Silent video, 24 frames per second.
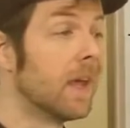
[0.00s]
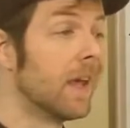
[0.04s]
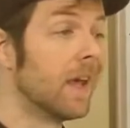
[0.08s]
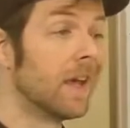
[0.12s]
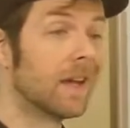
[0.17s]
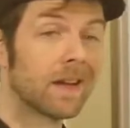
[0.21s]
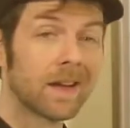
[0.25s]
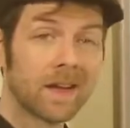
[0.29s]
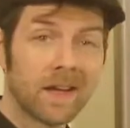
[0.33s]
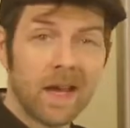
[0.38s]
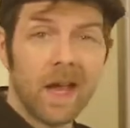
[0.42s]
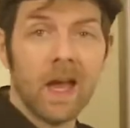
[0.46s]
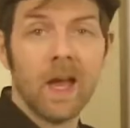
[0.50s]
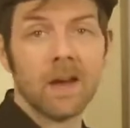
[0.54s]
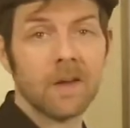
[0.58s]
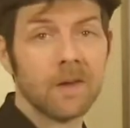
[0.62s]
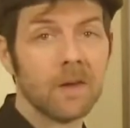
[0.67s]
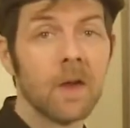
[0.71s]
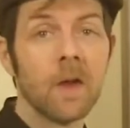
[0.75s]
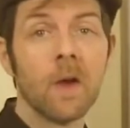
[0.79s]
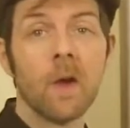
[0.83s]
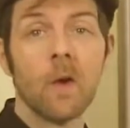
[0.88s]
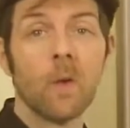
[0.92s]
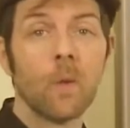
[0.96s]
And
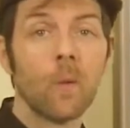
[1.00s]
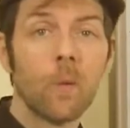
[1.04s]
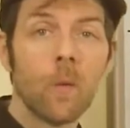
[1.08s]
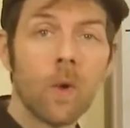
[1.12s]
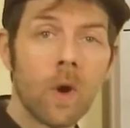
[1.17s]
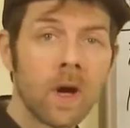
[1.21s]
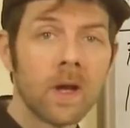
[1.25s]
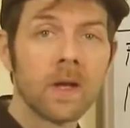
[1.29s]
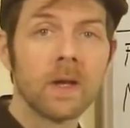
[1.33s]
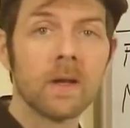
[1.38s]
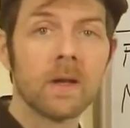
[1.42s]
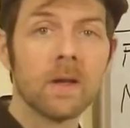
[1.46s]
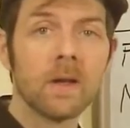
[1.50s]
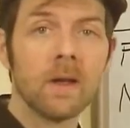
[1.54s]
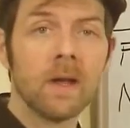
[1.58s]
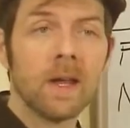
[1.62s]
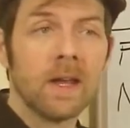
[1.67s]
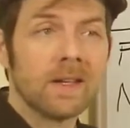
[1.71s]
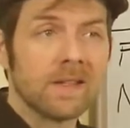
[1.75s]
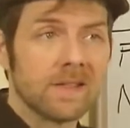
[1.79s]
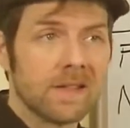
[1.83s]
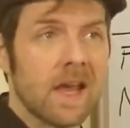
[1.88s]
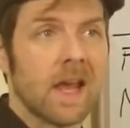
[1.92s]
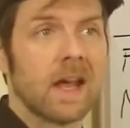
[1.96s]
again, what
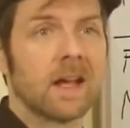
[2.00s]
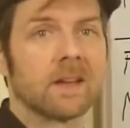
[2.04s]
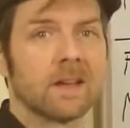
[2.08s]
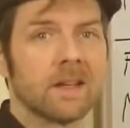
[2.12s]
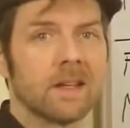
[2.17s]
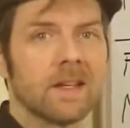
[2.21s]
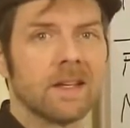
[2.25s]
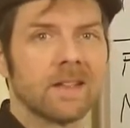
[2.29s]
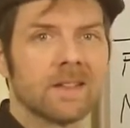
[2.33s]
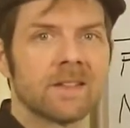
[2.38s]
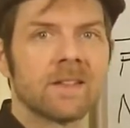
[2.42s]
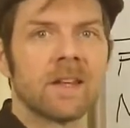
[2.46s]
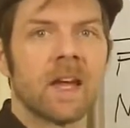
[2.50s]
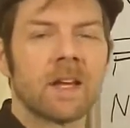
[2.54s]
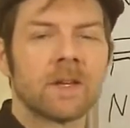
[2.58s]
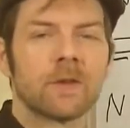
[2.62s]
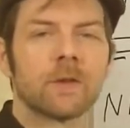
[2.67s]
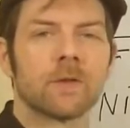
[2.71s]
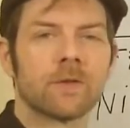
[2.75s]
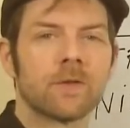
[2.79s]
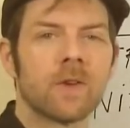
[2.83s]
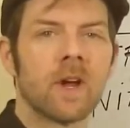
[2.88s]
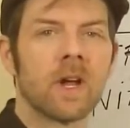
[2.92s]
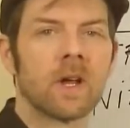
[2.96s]
exactly is
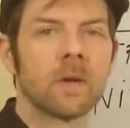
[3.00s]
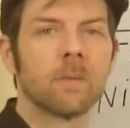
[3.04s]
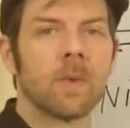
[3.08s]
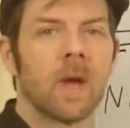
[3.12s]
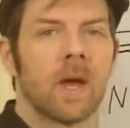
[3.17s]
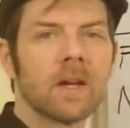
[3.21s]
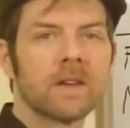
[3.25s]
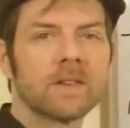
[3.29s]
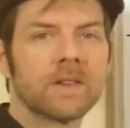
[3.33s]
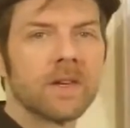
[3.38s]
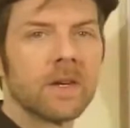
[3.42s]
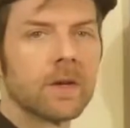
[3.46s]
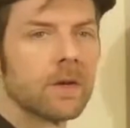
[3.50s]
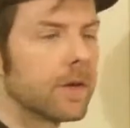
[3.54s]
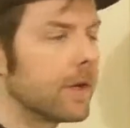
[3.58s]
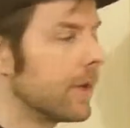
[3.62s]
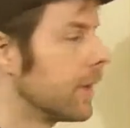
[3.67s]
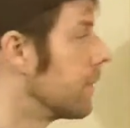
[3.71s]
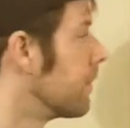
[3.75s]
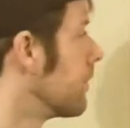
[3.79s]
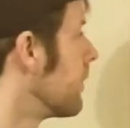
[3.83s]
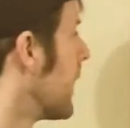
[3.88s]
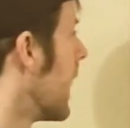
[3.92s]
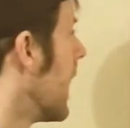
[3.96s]
nitrifying
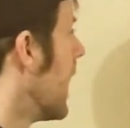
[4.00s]
bacteria?